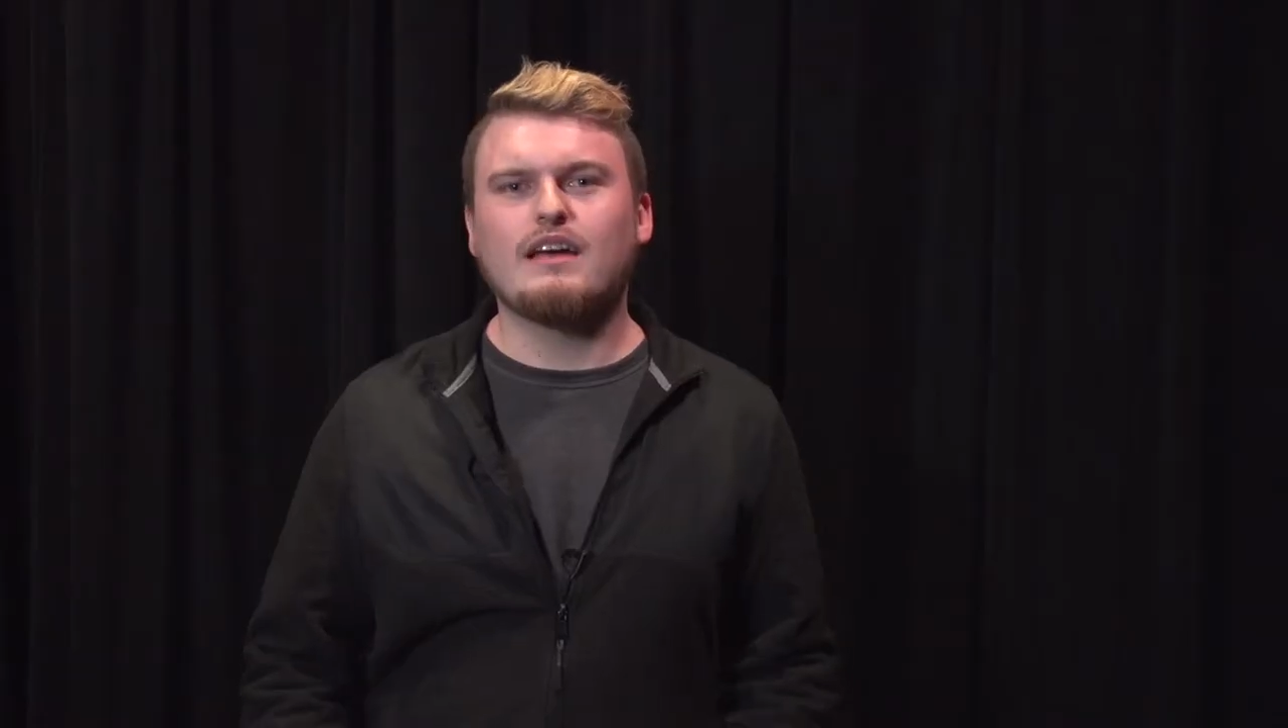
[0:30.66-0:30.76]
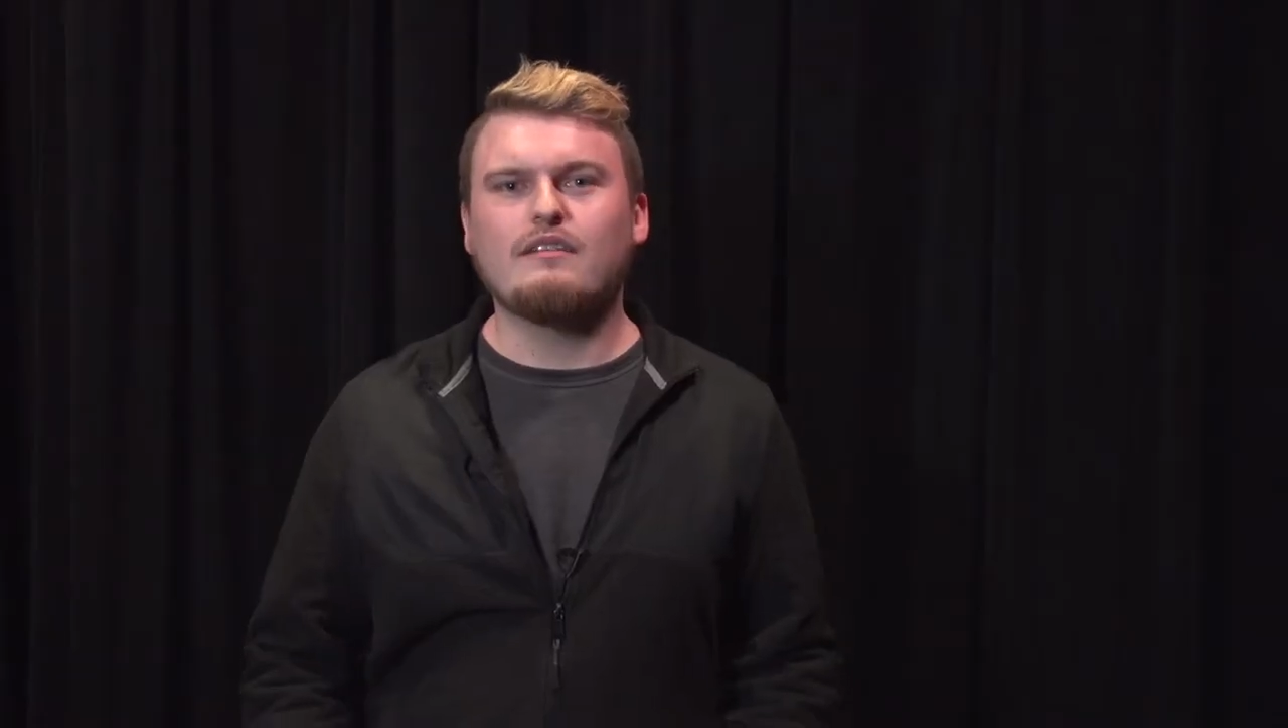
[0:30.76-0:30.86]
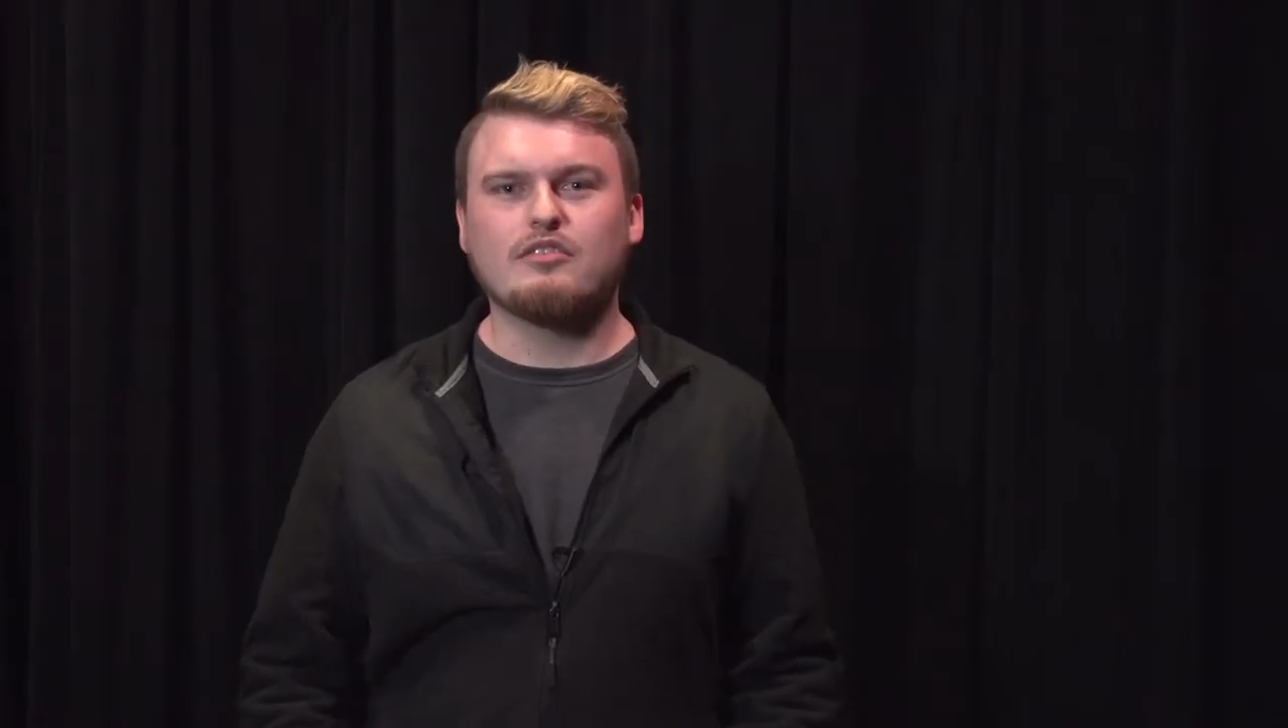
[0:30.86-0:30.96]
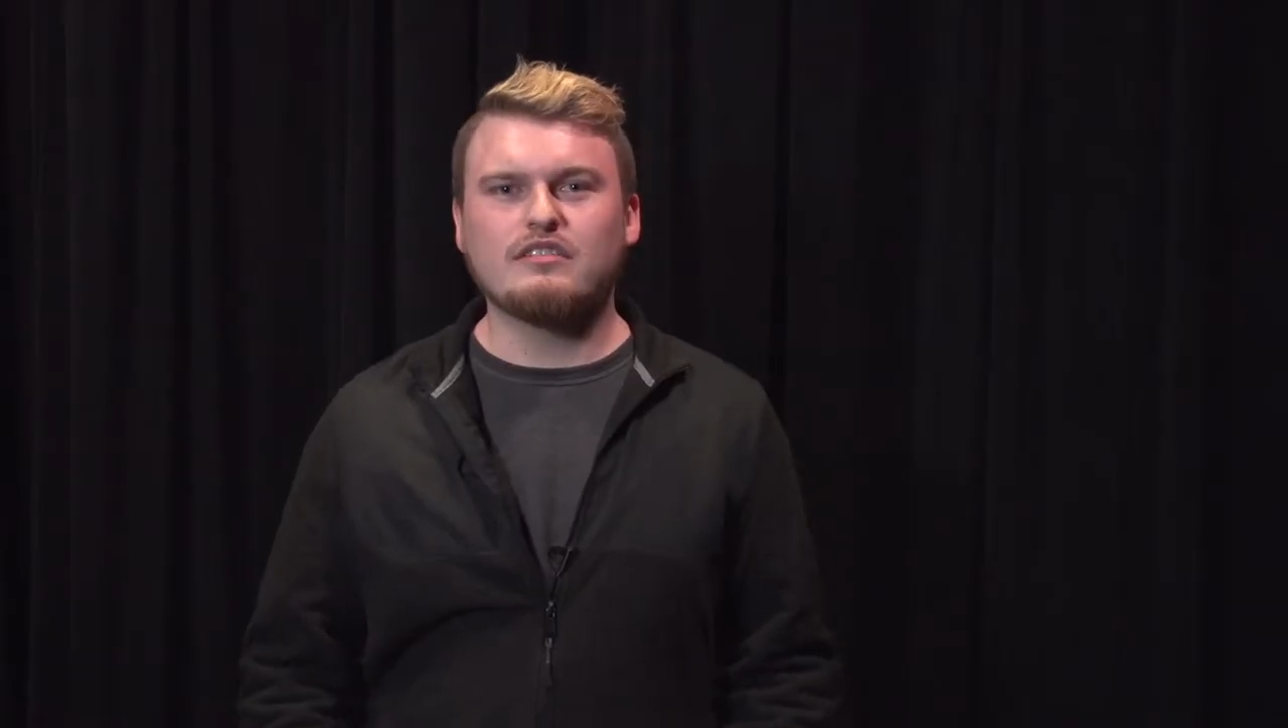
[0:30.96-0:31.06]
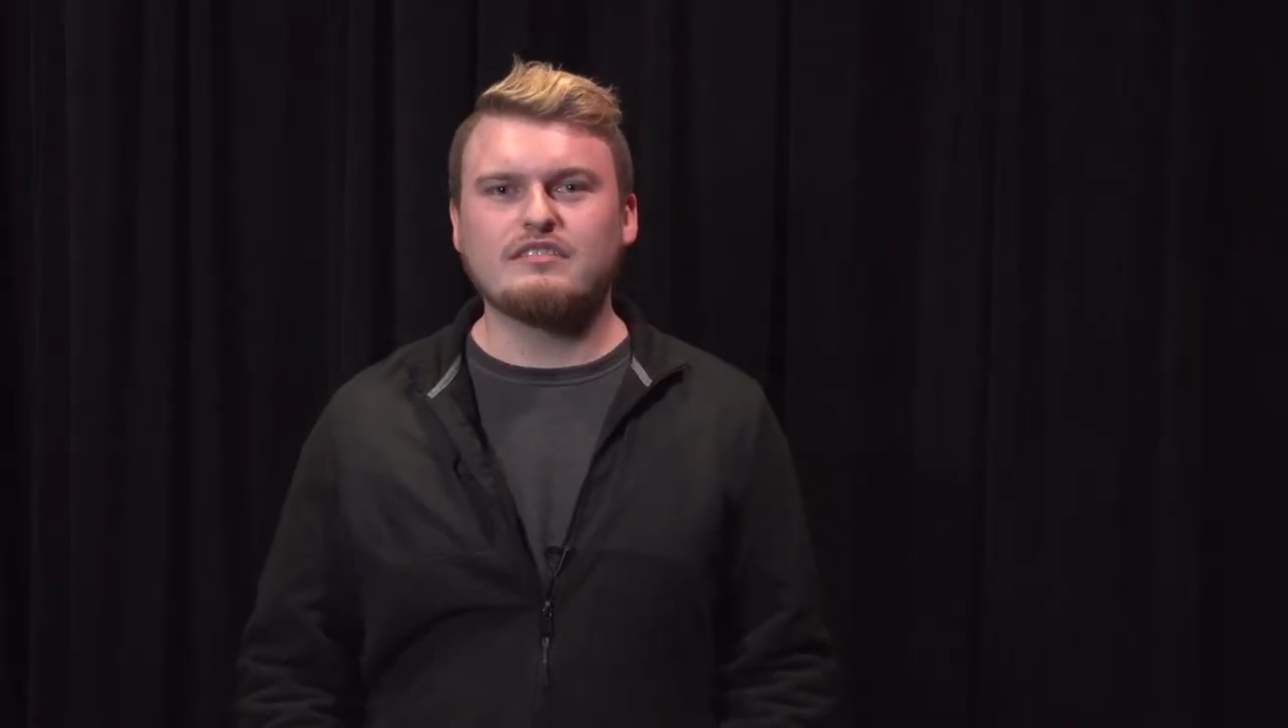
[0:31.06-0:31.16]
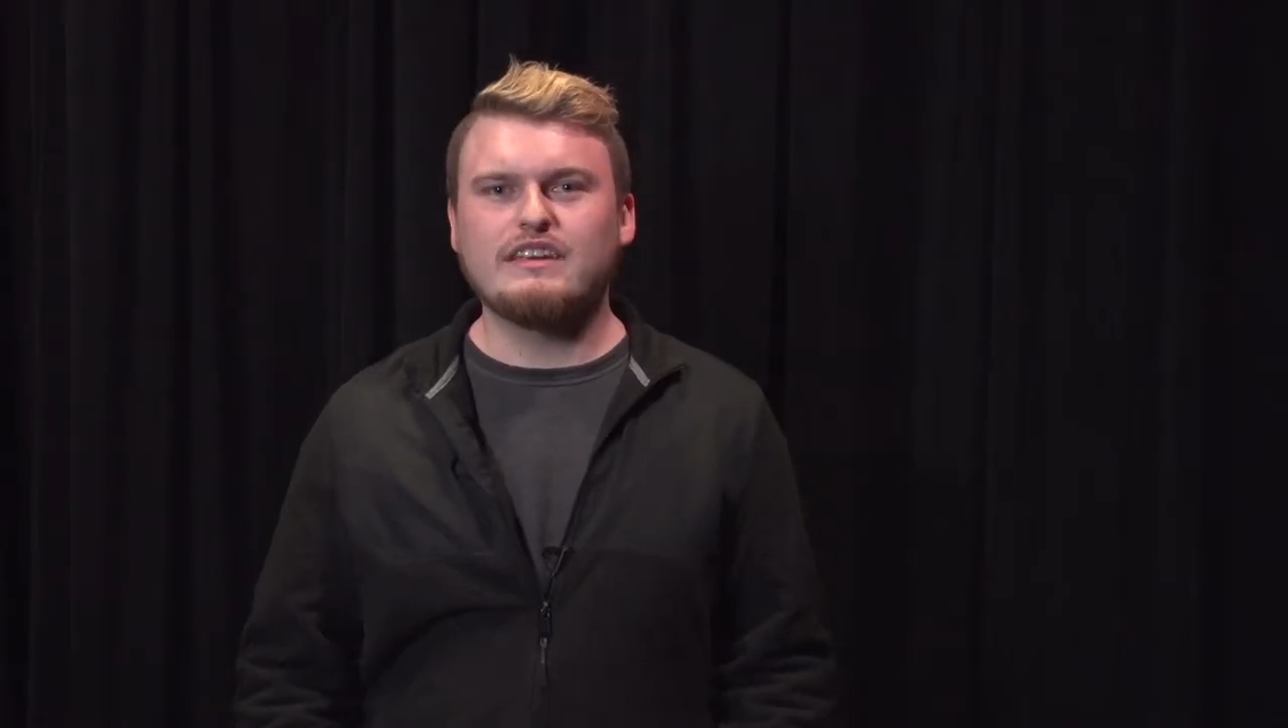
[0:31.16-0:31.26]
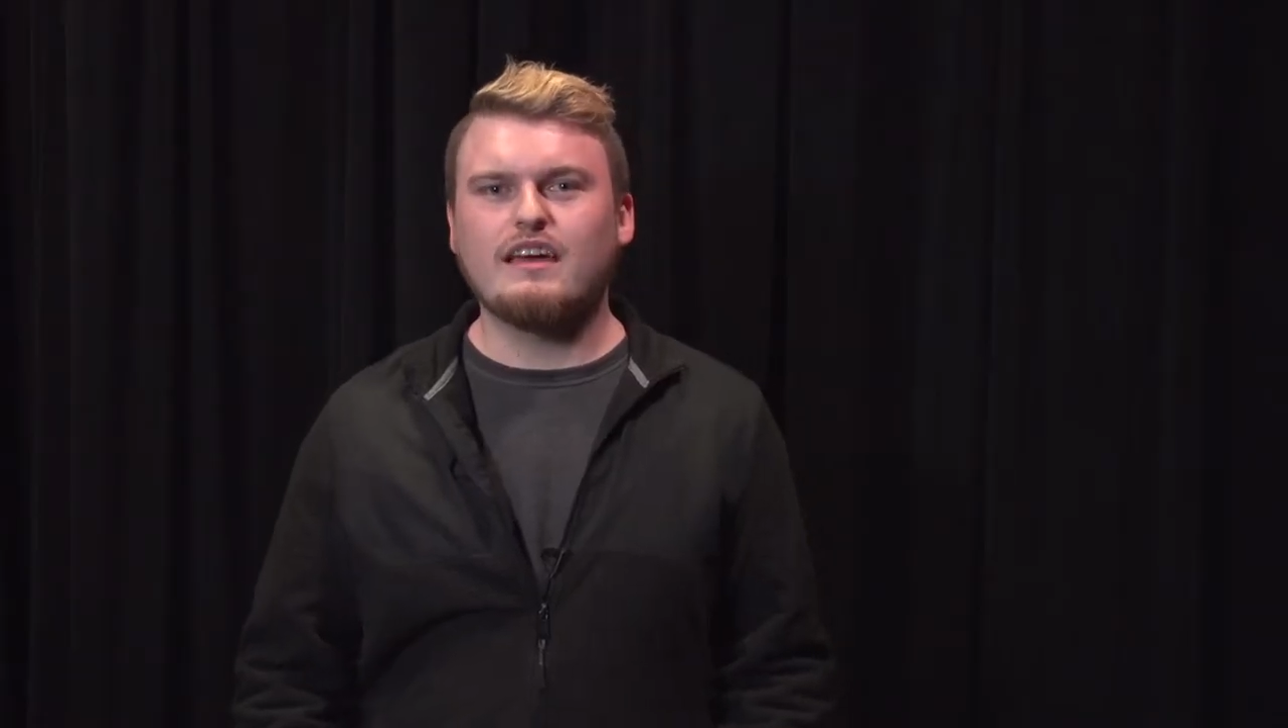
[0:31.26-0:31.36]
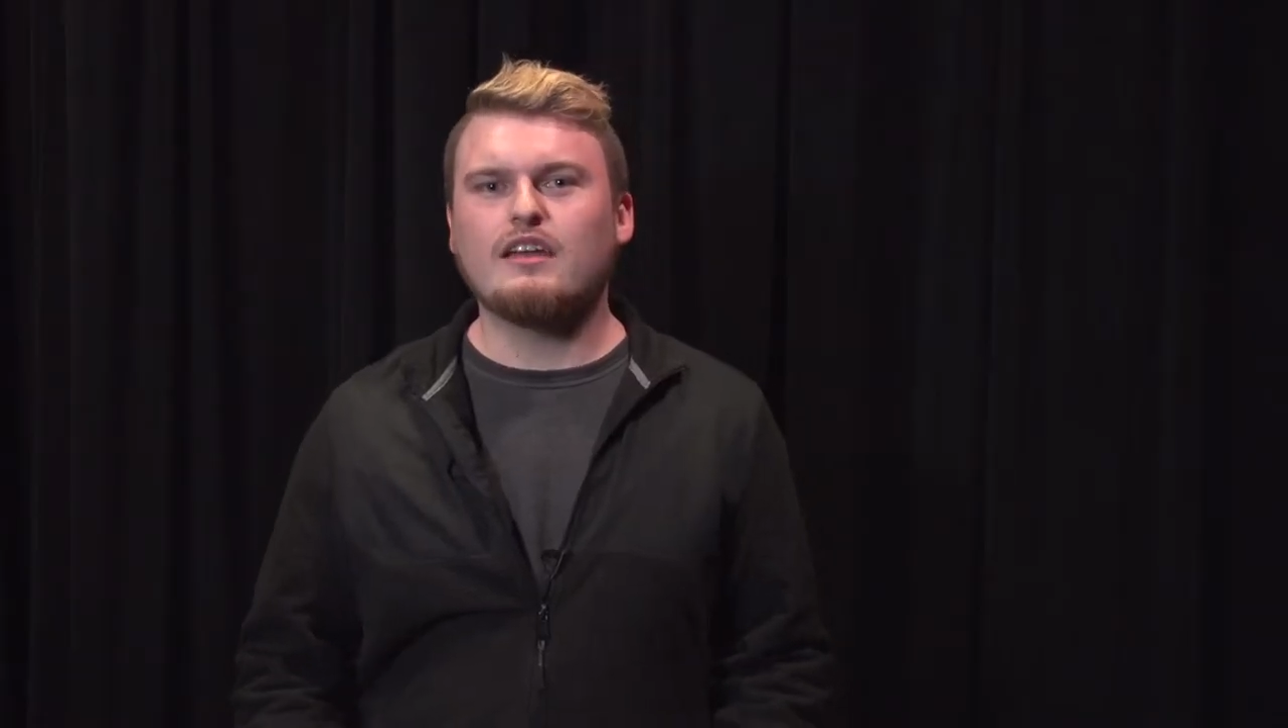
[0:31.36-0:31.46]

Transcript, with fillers: diversity